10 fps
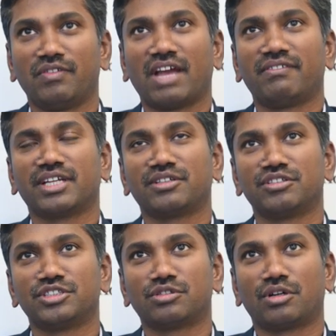we have
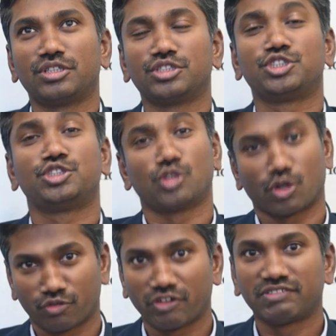technology called
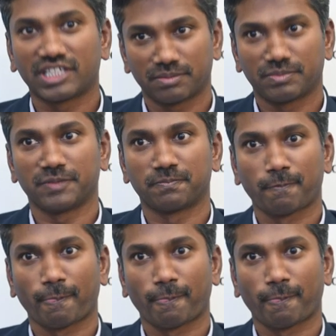shockwave therapy